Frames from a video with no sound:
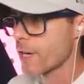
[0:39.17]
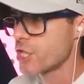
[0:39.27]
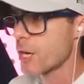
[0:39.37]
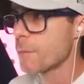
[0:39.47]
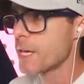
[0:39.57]
I
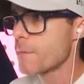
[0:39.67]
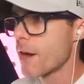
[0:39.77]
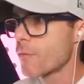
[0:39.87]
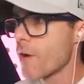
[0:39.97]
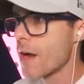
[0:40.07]
jump into
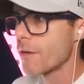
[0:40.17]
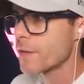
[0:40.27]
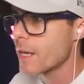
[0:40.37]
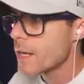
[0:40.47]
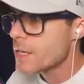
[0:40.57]
my
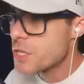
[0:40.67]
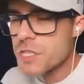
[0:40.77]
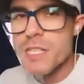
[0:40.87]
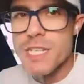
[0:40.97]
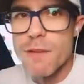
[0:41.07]
raft,
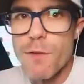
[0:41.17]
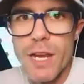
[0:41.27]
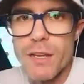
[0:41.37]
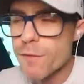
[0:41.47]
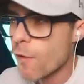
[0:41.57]
just to see if
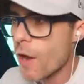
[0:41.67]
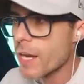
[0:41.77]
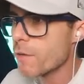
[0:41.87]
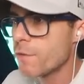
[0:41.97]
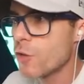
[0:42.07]
I can
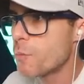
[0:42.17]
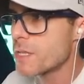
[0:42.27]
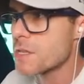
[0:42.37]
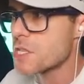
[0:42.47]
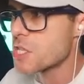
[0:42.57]
find a few
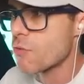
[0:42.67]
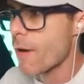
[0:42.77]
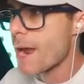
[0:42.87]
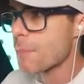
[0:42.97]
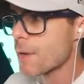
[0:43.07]
bits of
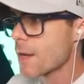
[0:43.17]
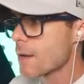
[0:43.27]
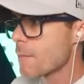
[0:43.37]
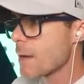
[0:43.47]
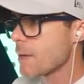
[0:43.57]
scrap.
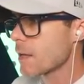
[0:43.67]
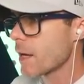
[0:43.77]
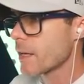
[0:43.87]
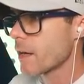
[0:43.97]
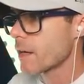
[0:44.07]
Maybe
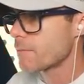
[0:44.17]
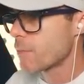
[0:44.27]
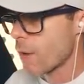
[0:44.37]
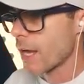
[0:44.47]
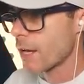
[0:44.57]
like a,
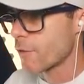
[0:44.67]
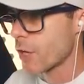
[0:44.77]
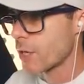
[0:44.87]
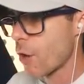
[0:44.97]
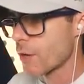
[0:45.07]
well, I've
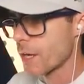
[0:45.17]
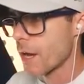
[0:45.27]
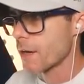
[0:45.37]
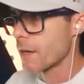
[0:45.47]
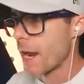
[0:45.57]
got a
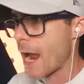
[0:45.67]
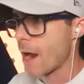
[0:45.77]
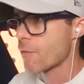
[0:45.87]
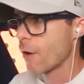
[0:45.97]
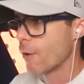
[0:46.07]
coconut and an
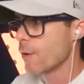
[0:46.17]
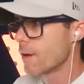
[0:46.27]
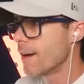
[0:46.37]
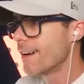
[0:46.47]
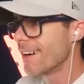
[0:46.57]
arrow.
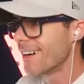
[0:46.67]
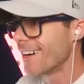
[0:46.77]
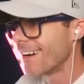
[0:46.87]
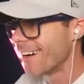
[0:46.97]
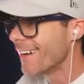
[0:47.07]

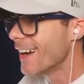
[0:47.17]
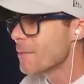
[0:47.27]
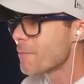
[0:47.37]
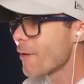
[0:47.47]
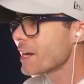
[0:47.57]

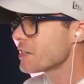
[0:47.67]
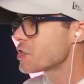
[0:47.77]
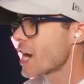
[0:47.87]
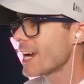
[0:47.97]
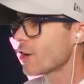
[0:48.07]
Ready
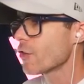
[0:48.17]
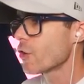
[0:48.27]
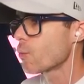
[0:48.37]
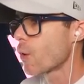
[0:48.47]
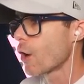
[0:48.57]
to take on
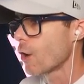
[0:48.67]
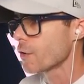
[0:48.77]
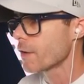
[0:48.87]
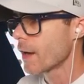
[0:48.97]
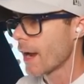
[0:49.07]
the
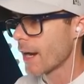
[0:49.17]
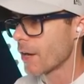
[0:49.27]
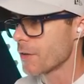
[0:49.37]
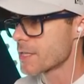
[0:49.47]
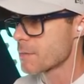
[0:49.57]
world. Hang
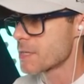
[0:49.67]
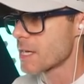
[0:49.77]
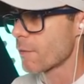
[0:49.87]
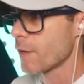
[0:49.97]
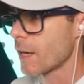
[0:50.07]
on, there's some
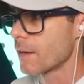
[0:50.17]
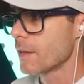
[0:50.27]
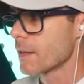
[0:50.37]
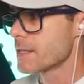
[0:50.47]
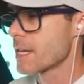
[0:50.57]
stuff here.
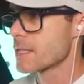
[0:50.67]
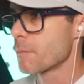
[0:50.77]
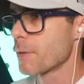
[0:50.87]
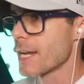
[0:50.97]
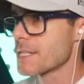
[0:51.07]
Let's get
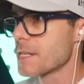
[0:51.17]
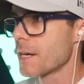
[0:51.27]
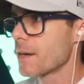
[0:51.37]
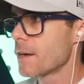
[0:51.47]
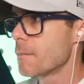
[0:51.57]
some
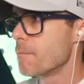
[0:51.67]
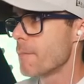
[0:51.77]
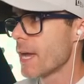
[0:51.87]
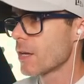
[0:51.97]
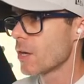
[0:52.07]
plastic,
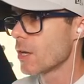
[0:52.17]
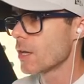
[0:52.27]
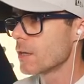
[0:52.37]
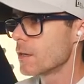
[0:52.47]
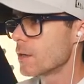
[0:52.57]

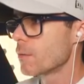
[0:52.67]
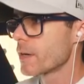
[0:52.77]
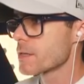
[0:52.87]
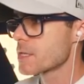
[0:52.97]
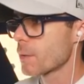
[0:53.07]
metal.
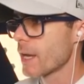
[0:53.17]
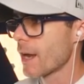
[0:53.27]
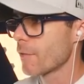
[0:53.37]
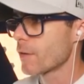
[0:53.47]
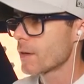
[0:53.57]
What else do we
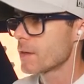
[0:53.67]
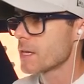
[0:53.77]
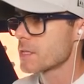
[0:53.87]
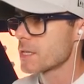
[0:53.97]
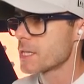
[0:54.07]
have?
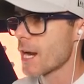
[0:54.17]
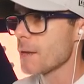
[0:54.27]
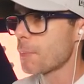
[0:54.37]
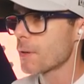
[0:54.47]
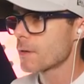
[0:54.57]
There's a
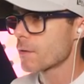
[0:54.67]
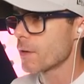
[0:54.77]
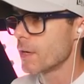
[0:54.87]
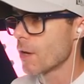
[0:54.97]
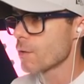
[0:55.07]
tape
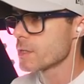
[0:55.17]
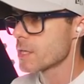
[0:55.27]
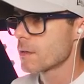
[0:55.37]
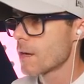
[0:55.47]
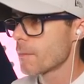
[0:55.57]
or a
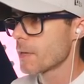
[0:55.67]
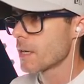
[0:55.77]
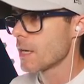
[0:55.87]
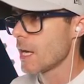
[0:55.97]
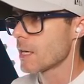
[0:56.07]
note. I'm
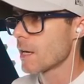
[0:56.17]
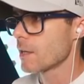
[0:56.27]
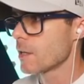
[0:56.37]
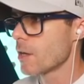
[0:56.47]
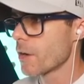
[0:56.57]
gonna need a
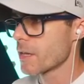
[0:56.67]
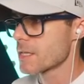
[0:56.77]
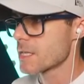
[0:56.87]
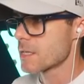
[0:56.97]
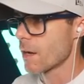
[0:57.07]
lot of
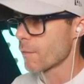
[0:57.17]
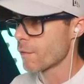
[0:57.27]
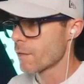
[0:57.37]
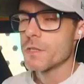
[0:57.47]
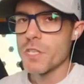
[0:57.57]
this stuff.